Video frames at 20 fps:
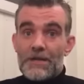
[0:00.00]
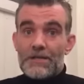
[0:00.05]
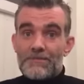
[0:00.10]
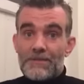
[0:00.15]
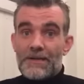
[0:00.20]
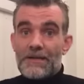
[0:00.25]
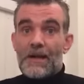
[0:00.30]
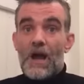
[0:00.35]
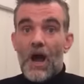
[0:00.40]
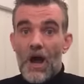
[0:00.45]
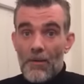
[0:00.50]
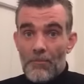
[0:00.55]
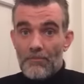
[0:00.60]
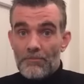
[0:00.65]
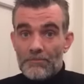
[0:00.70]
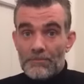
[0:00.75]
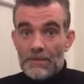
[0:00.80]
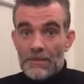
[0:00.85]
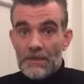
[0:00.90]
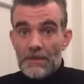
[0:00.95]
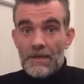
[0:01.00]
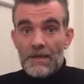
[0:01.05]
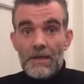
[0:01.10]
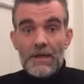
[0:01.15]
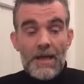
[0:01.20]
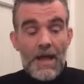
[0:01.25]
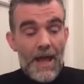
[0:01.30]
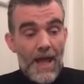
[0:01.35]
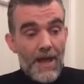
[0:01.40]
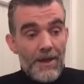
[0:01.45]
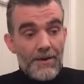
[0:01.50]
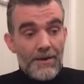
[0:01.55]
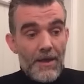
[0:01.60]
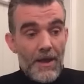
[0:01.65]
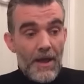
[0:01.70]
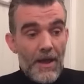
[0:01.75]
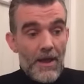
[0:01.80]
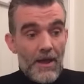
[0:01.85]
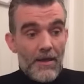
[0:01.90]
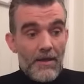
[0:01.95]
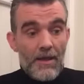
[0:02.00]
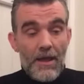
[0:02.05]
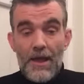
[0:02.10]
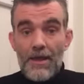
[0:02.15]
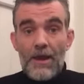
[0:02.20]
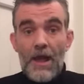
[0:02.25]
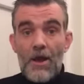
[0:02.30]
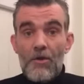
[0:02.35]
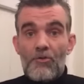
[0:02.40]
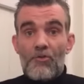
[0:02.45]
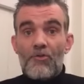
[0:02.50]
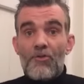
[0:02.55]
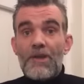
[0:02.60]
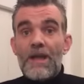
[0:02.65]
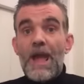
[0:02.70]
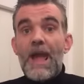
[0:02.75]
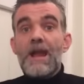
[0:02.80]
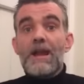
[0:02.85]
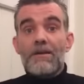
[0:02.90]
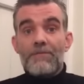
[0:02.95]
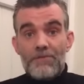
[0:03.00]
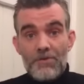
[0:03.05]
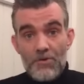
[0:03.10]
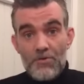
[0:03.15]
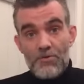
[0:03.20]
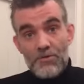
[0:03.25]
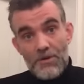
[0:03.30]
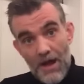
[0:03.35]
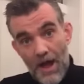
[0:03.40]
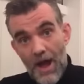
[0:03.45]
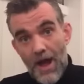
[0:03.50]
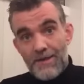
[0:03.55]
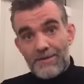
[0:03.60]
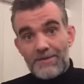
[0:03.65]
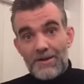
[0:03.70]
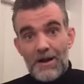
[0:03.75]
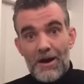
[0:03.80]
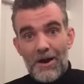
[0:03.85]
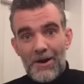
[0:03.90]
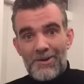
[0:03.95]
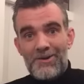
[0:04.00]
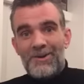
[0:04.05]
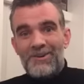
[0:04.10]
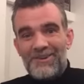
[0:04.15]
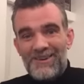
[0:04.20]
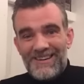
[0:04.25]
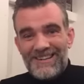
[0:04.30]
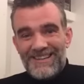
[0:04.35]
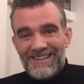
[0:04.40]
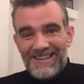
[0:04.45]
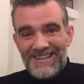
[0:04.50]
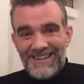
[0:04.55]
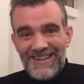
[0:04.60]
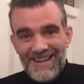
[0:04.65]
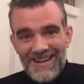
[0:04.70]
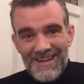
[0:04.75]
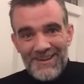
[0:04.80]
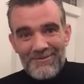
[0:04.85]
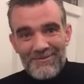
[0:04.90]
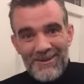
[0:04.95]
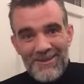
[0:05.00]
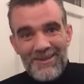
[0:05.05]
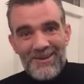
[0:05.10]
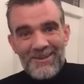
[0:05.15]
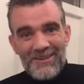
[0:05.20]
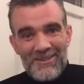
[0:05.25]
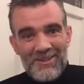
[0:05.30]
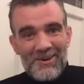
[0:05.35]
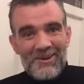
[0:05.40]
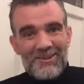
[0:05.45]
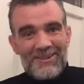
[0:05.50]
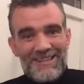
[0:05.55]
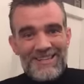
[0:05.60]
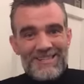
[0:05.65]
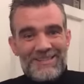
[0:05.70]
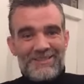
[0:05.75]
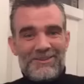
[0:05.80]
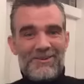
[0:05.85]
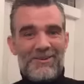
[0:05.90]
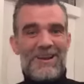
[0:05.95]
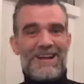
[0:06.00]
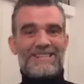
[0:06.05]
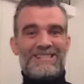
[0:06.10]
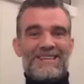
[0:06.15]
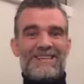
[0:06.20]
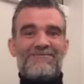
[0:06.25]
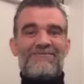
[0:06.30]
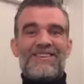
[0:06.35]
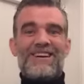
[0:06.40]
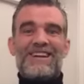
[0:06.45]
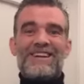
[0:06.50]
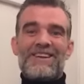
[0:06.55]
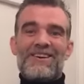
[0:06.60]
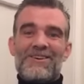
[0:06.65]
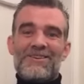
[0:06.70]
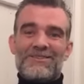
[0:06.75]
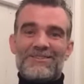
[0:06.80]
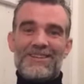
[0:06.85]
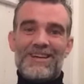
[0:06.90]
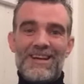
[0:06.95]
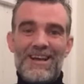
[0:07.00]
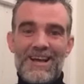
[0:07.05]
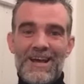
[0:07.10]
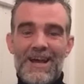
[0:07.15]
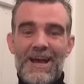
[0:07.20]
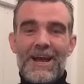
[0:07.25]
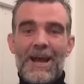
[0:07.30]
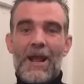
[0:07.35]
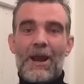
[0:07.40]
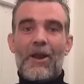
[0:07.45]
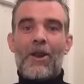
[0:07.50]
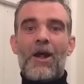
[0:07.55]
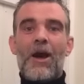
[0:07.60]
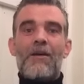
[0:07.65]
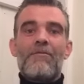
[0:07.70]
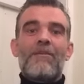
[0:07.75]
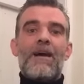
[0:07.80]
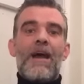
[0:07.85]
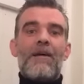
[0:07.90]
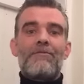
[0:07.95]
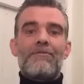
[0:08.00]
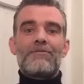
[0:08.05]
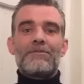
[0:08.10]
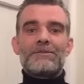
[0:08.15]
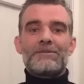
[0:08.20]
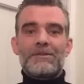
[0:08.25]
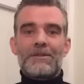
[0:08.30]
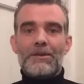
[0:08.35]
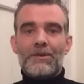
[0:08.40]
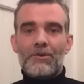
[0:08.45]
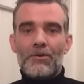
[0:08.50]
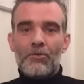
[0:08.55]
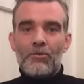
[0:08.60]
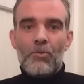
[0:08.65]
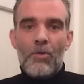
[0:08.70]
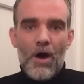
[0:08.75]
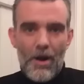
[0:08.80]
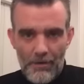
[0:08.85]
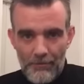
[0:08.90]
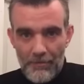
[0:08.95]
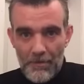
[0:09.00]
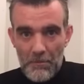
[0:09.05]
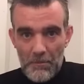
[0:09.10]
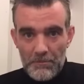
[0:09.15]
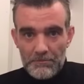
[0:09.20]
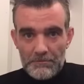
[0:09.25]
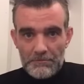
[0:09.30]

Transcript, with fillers: has become, and uh, and how creative you guys are with all these crazy videos, and I love every single one of them.